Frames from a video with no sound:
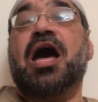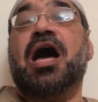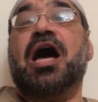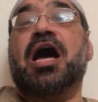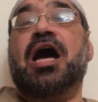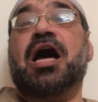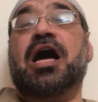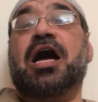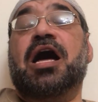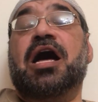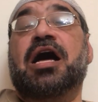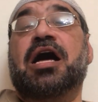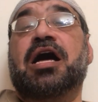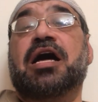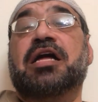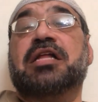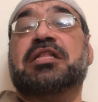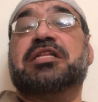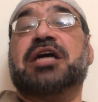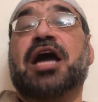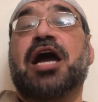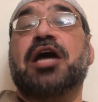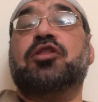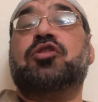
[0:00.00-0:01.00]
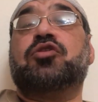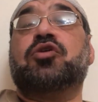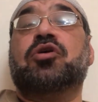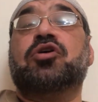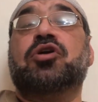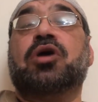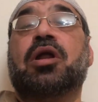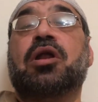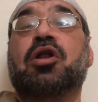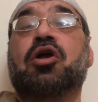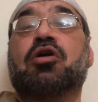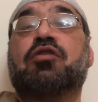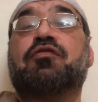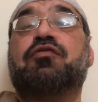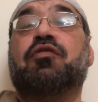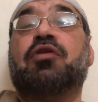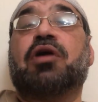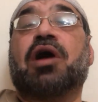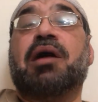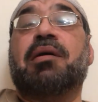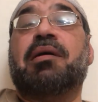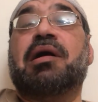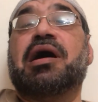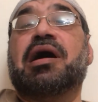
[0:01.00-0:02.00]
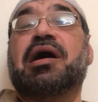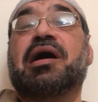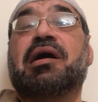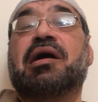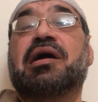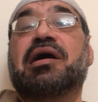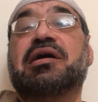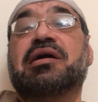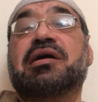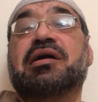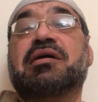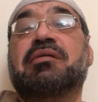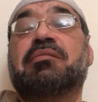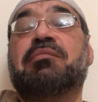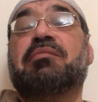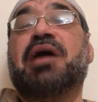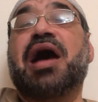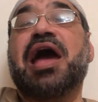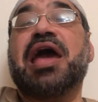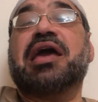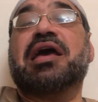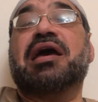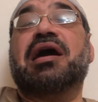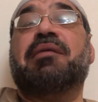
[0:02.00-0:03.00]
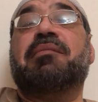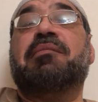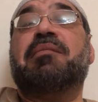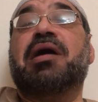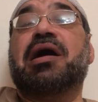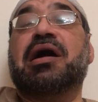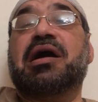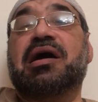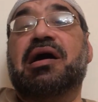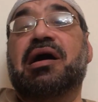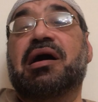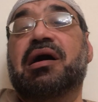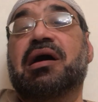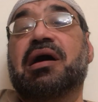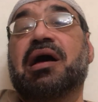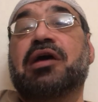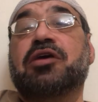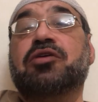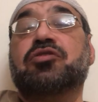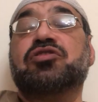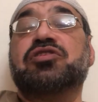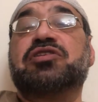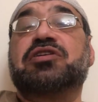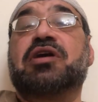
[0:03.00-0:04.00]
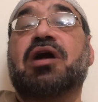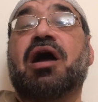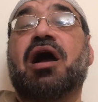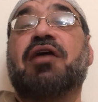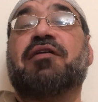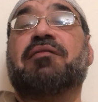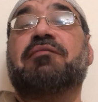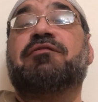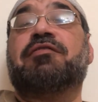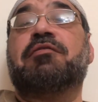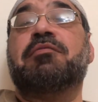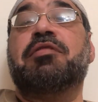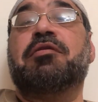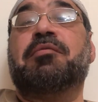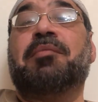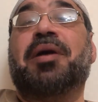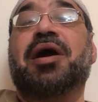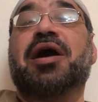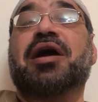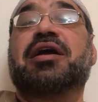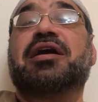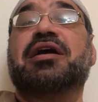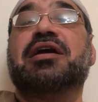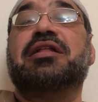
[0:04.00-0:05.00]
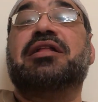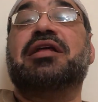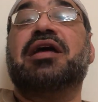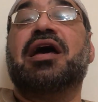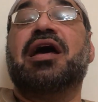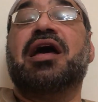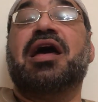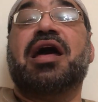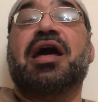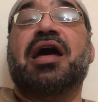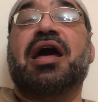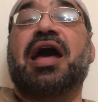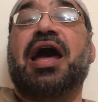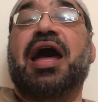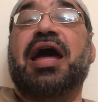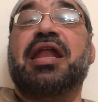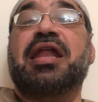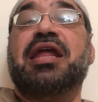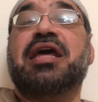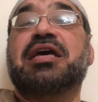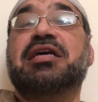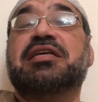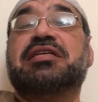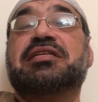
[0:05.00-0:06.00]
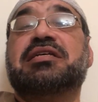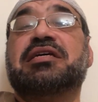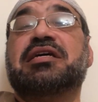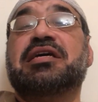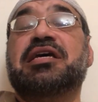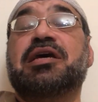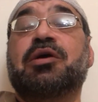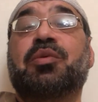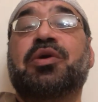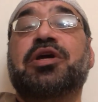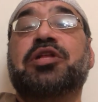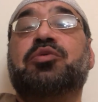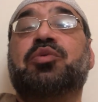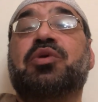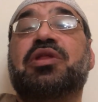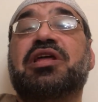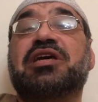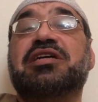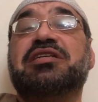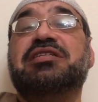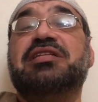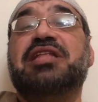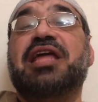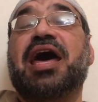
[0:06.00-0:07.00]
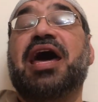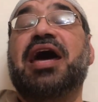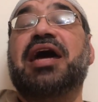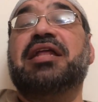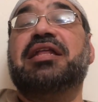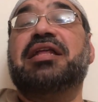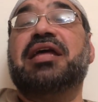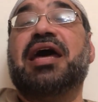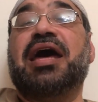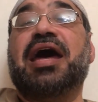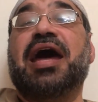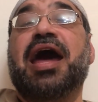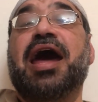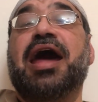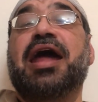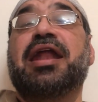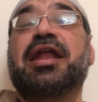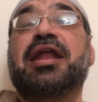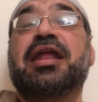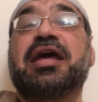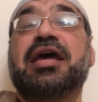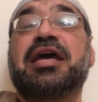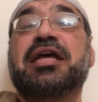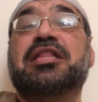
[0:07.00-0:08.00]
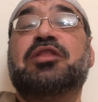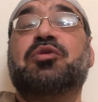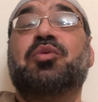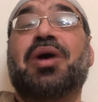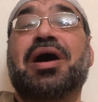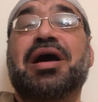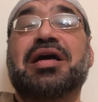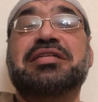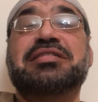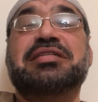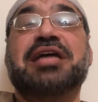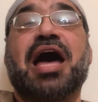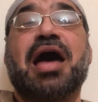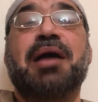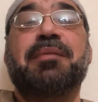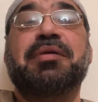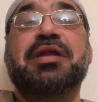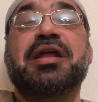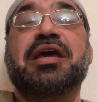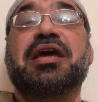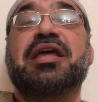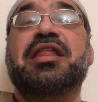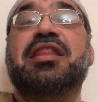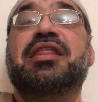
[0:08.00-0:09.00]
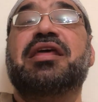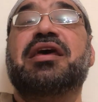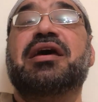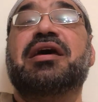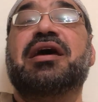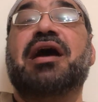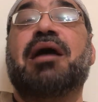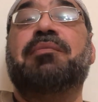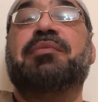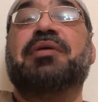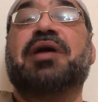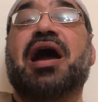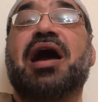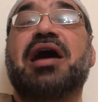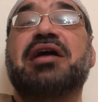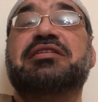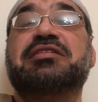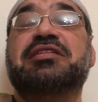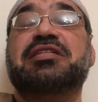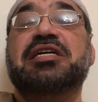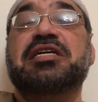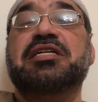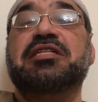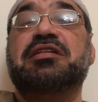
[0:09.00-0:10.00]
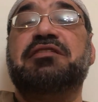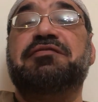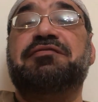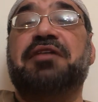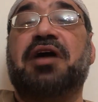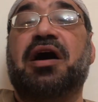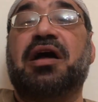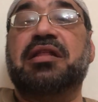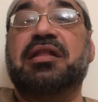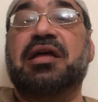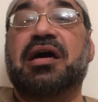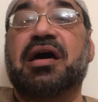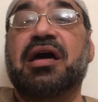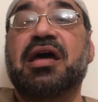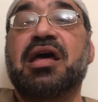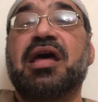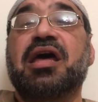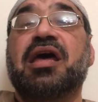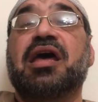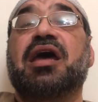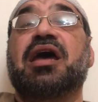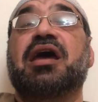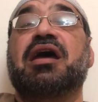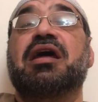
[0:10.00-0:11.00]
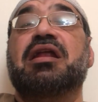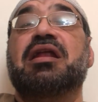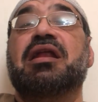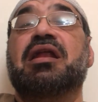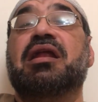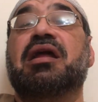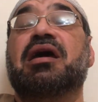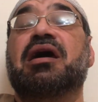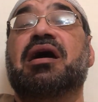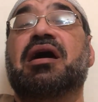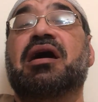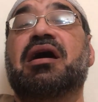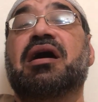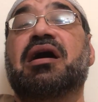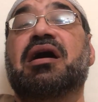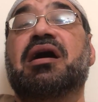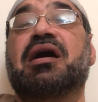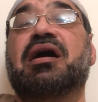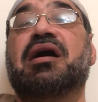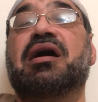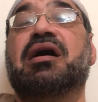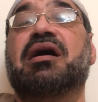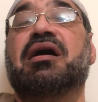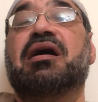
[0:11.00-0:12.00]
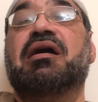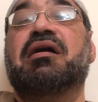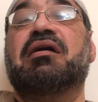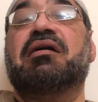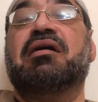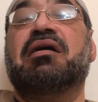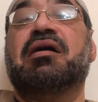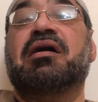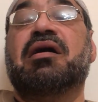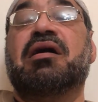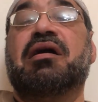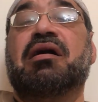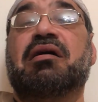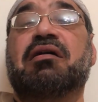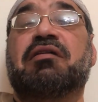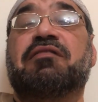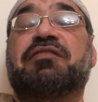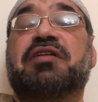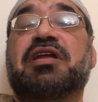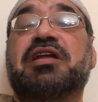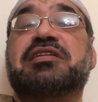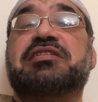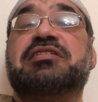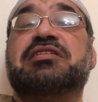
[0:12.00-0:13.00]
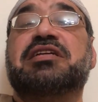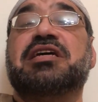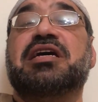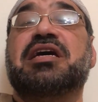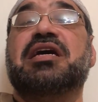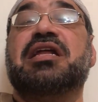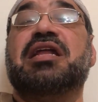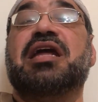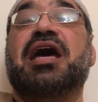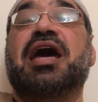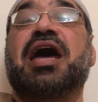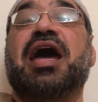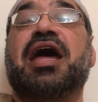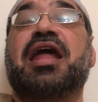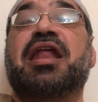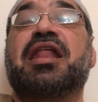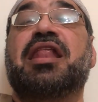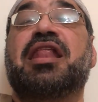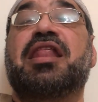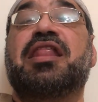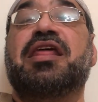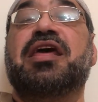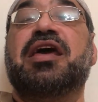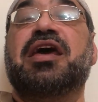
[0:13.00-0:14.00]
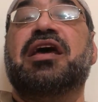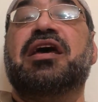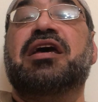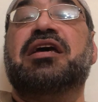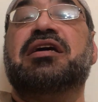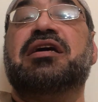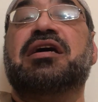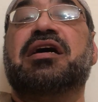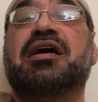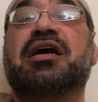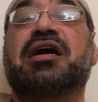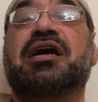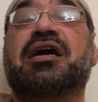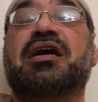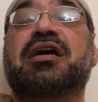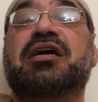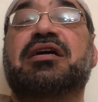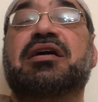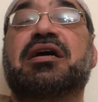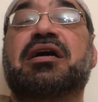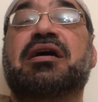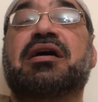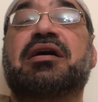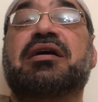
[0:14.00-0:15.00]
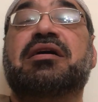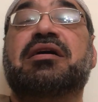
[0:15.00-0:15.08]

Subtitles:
trying to look for buying a used car from the market, and he went with his dad, and it was happening in the uprising, the Intifada in Palestine, and the